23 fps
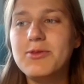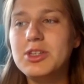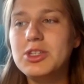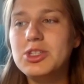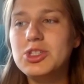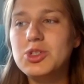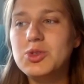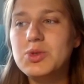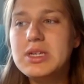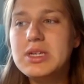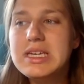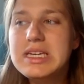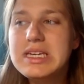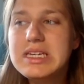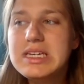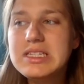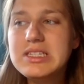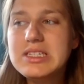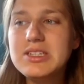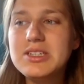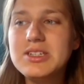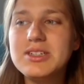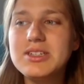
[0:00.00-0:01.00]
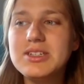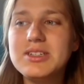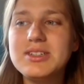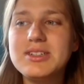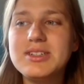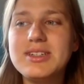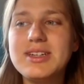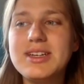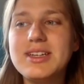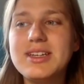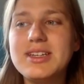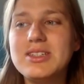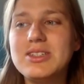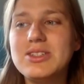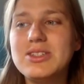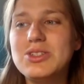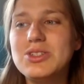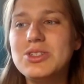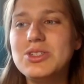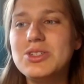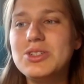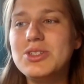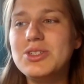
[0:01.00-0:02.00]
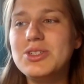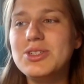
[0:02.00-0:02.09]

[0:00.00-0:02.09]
something to eat and